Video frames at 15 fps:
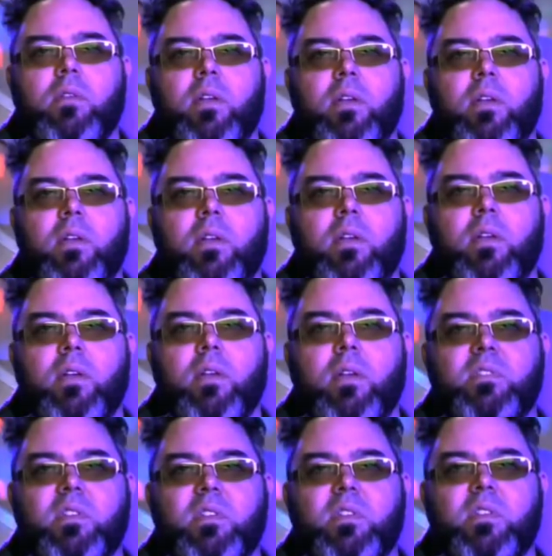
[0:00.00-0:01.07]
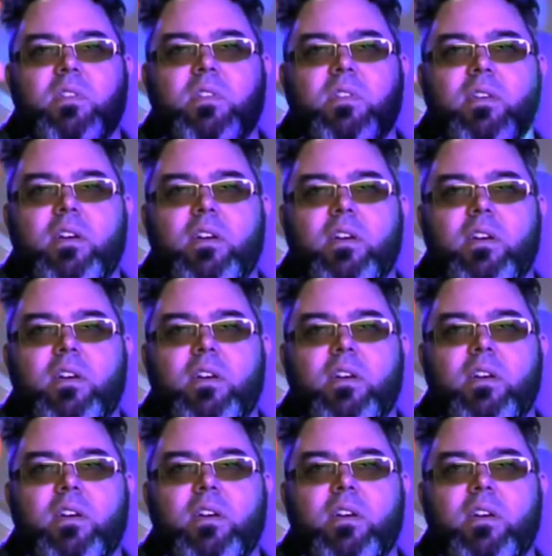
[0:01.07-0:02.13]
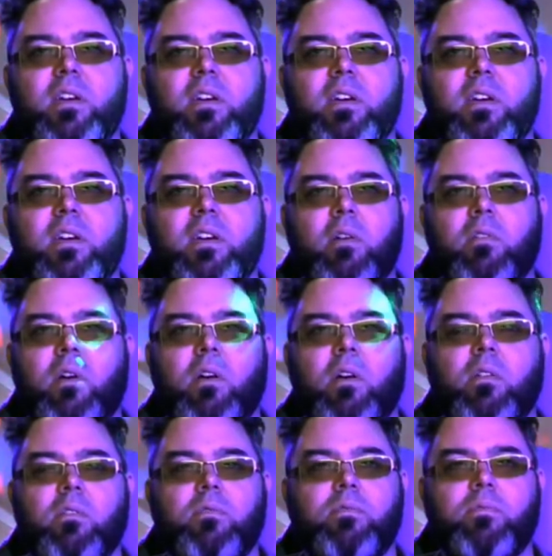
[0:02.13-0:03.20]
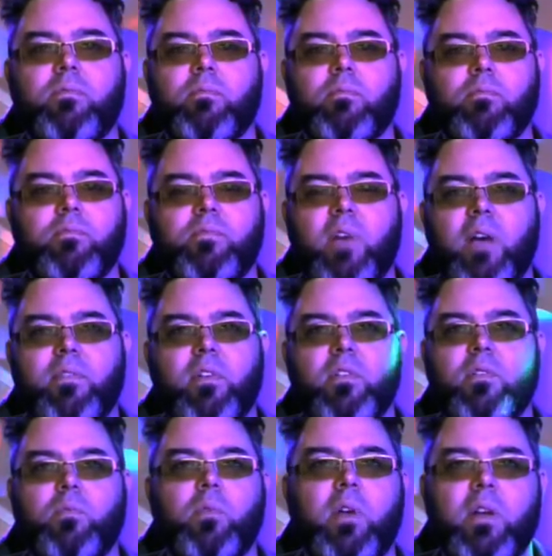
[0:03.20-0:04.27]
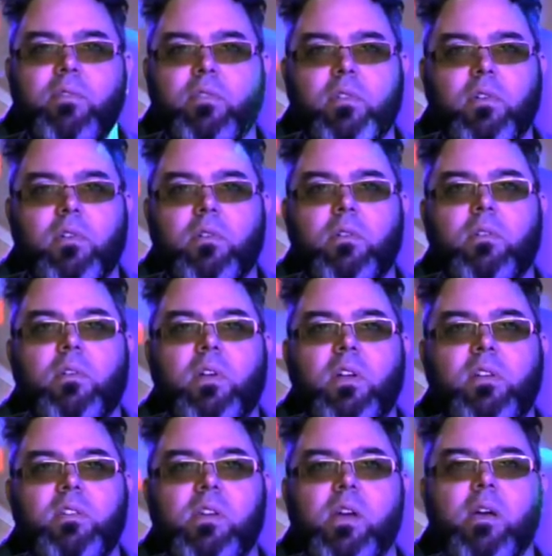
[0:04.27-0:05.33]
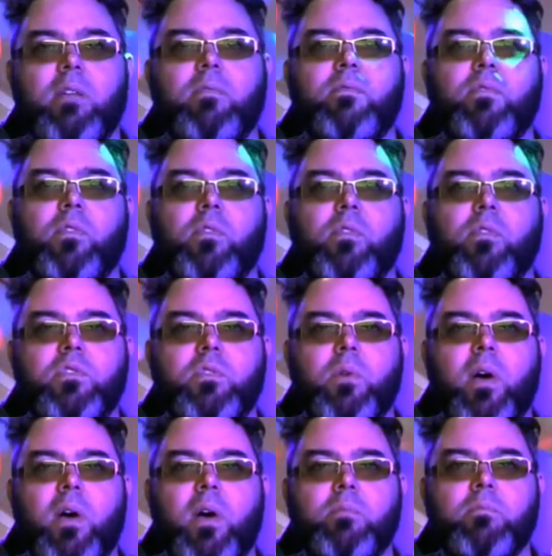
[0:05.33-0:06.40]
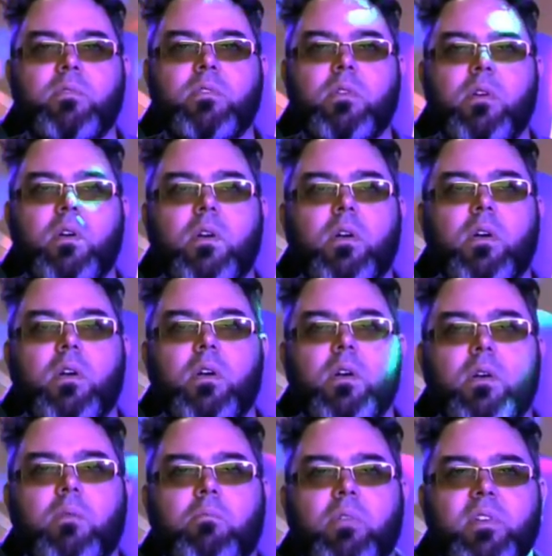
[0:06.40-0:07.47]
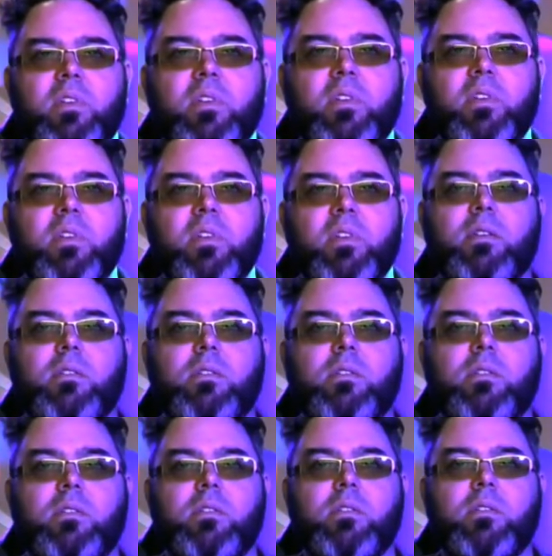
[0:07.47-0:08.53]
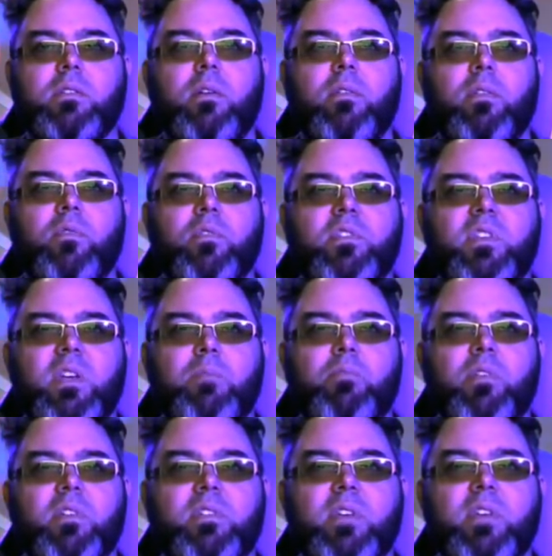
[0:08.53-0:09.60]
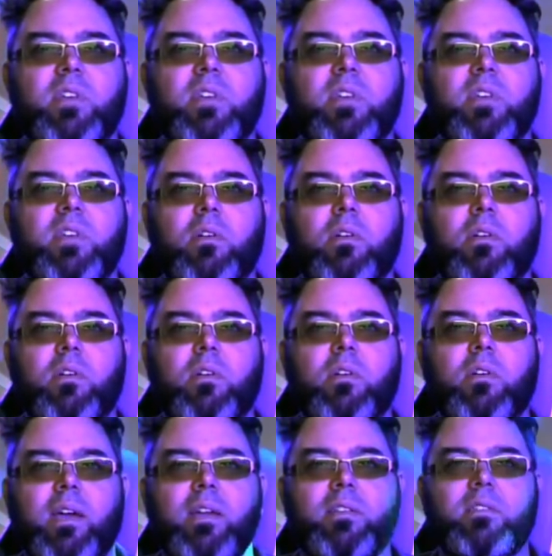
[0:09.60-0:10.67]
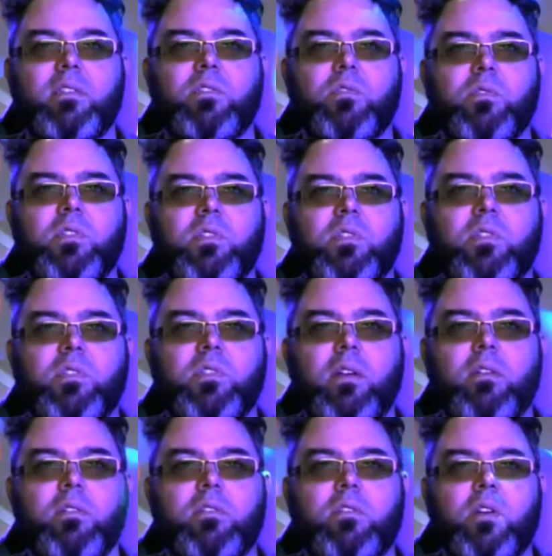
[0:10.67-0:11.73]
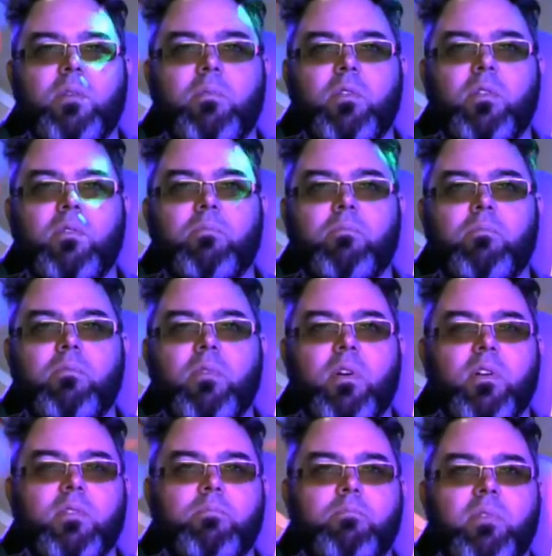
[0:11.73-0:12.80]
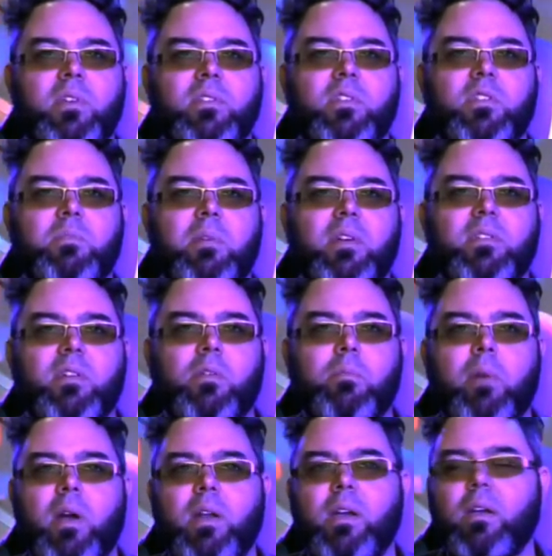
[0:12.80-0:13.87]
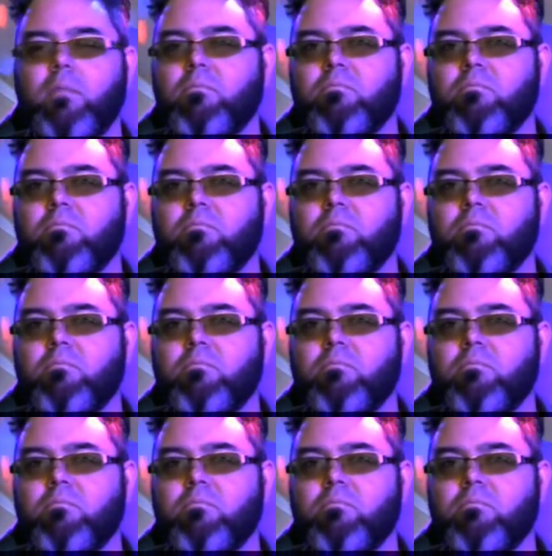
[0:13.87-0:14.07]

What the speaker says: This person says yes. They agree to sending X amount of 500 and whatever ETN for those two items, plus tax. The receipt prints out. Guy gets his receipt. Terminal business makes our money.